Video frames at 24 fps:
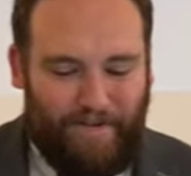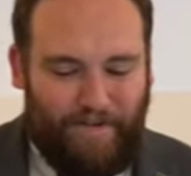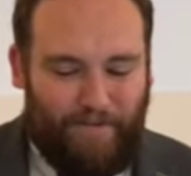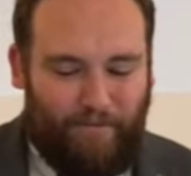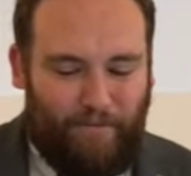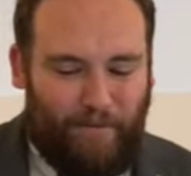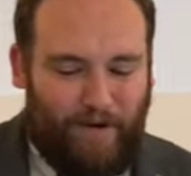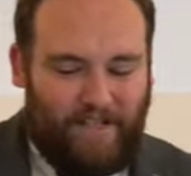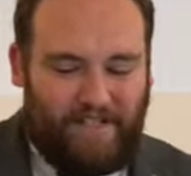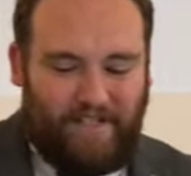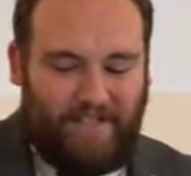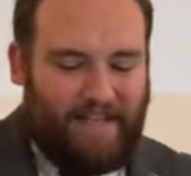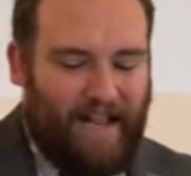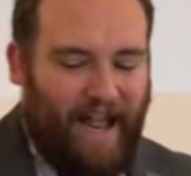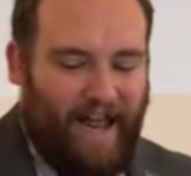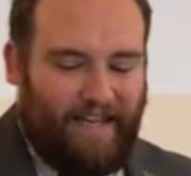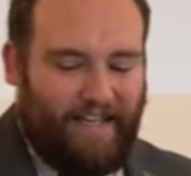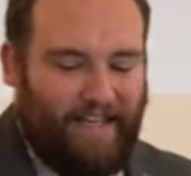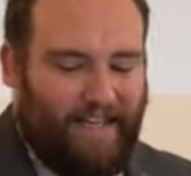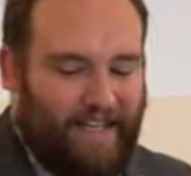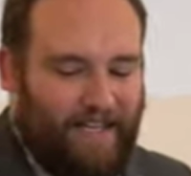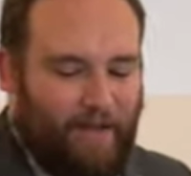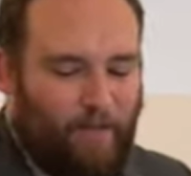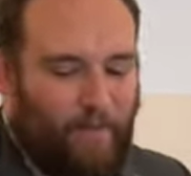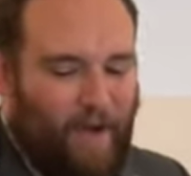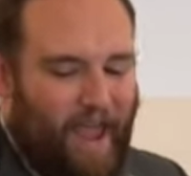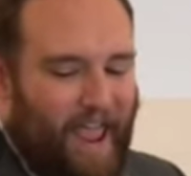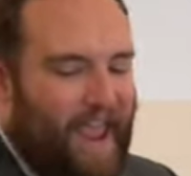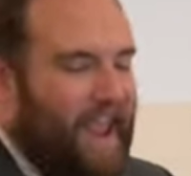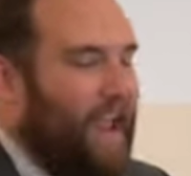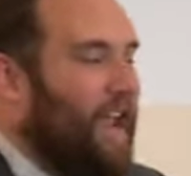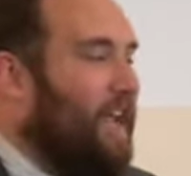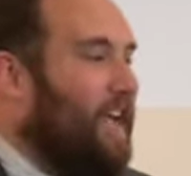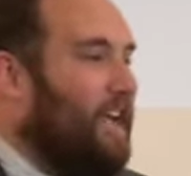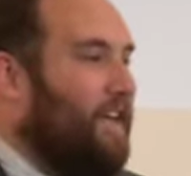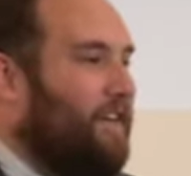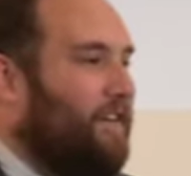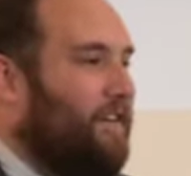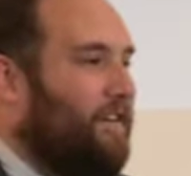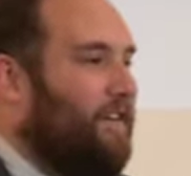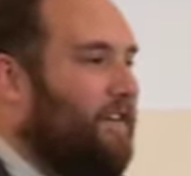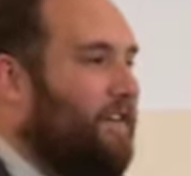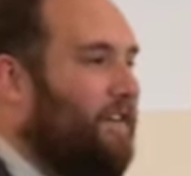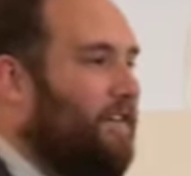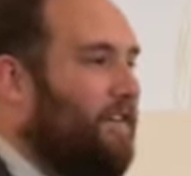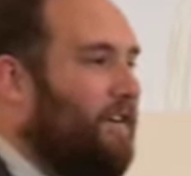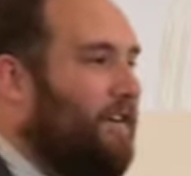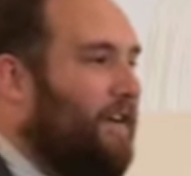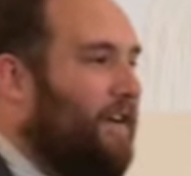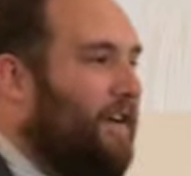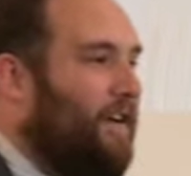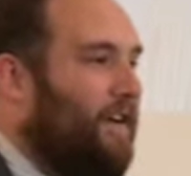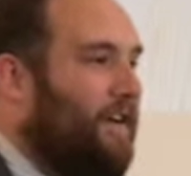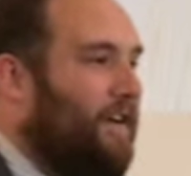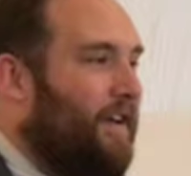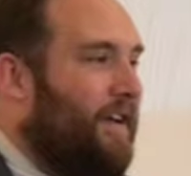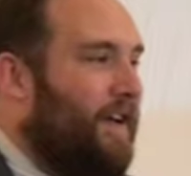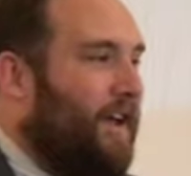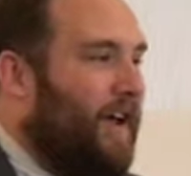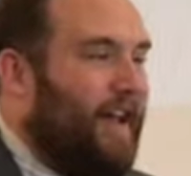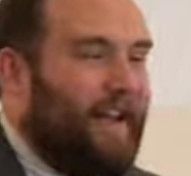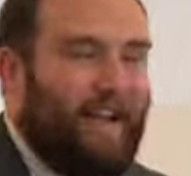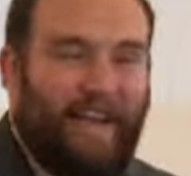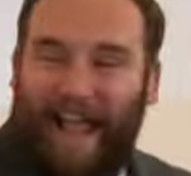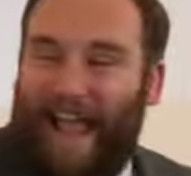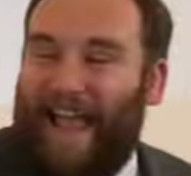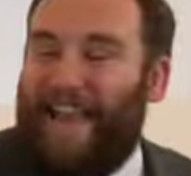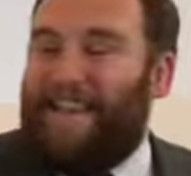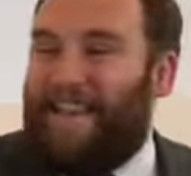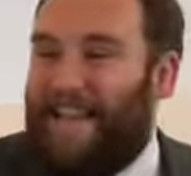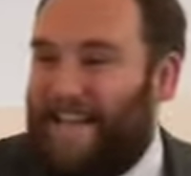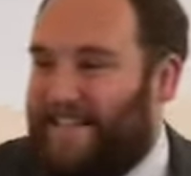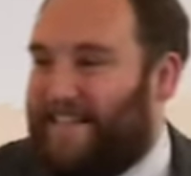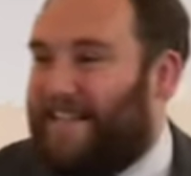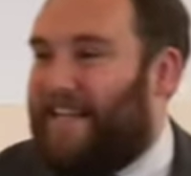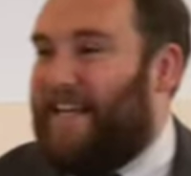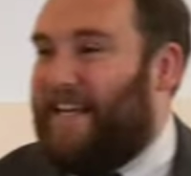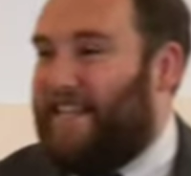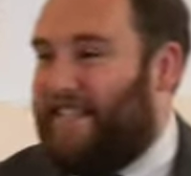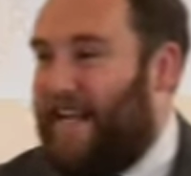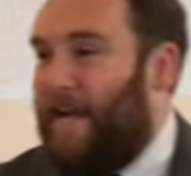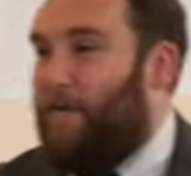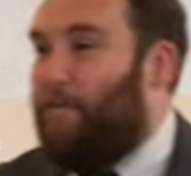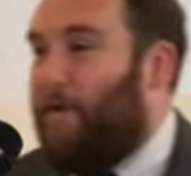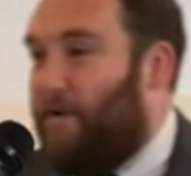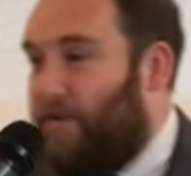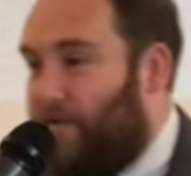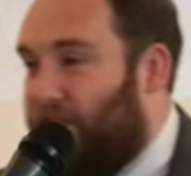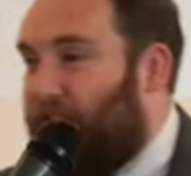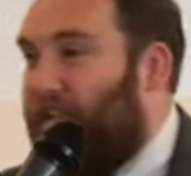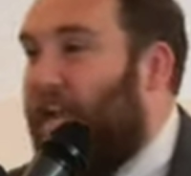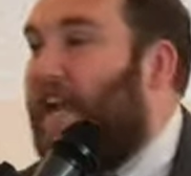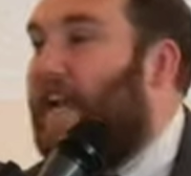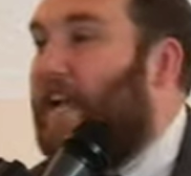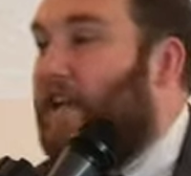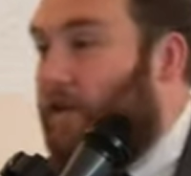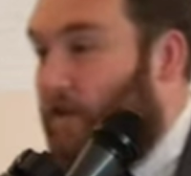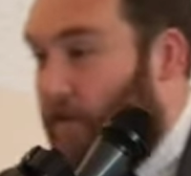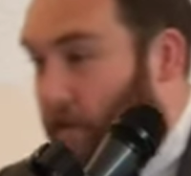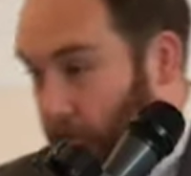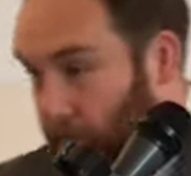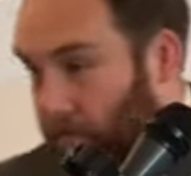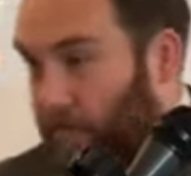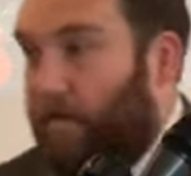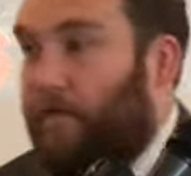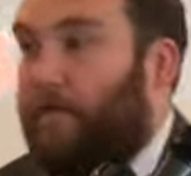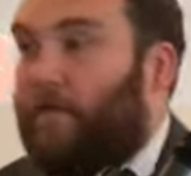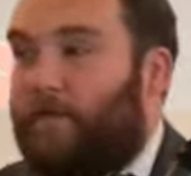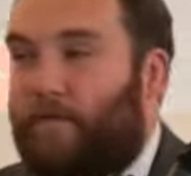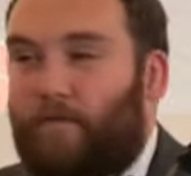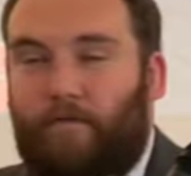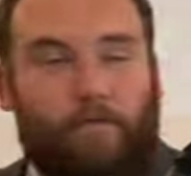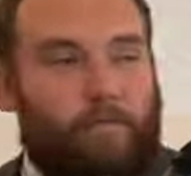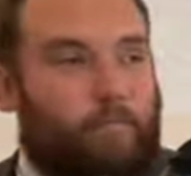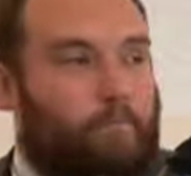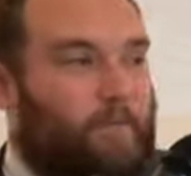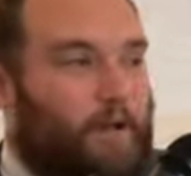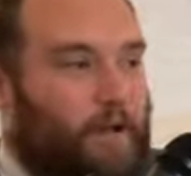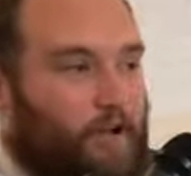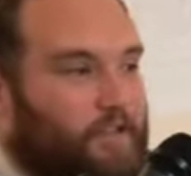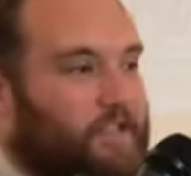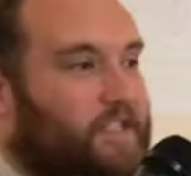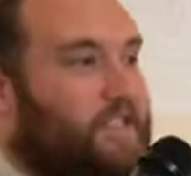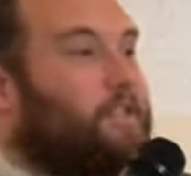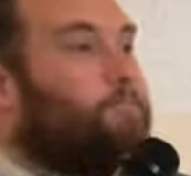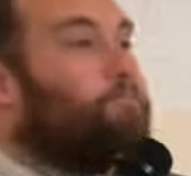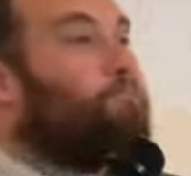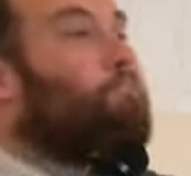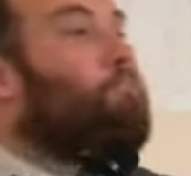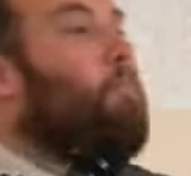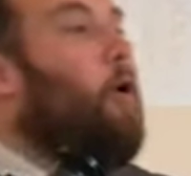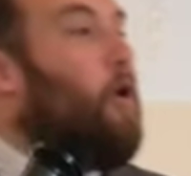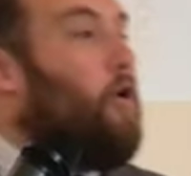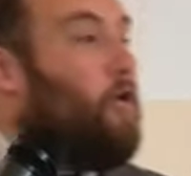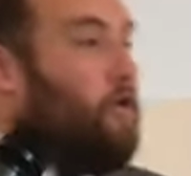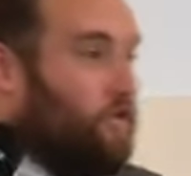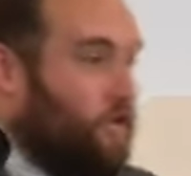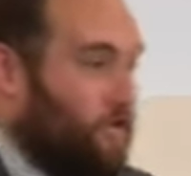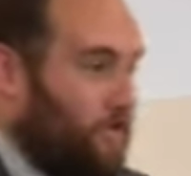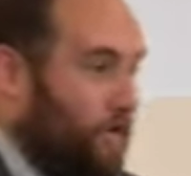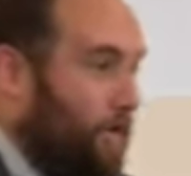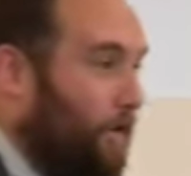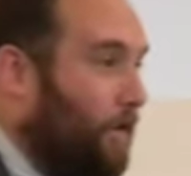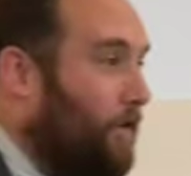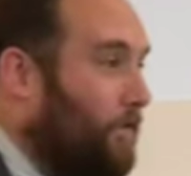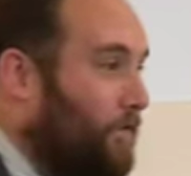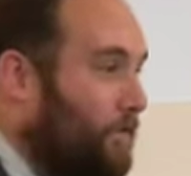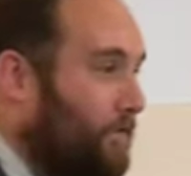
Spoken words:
what is standing in the way, and in this case I will say you, because it's personal.